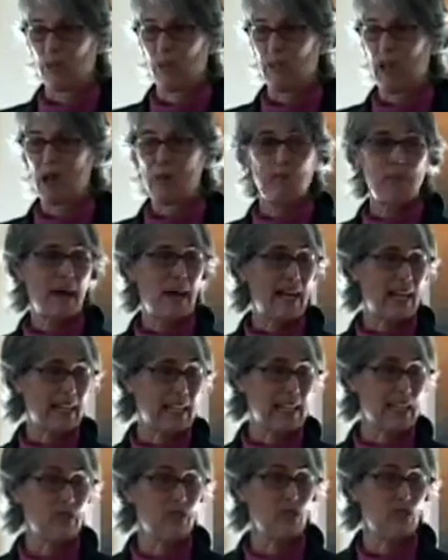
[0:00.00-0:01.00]
I will not buy it,
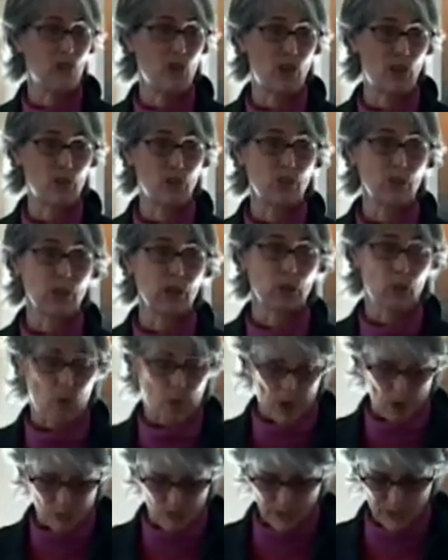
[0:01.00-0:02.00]
even though I really
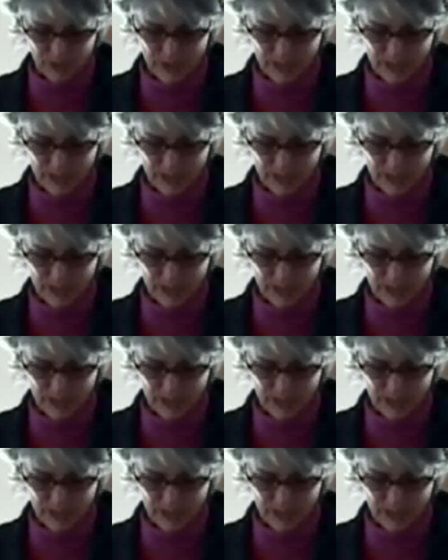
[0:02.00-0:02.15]
want